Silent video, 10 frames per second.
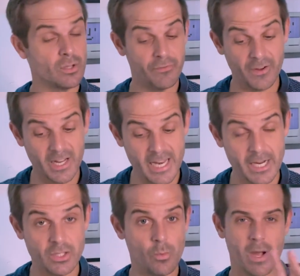So for
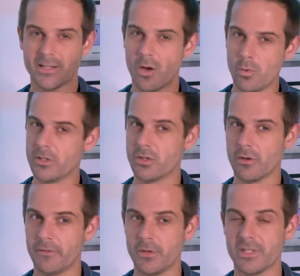connection-wise, it only
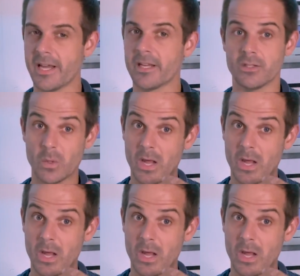took a few seconds.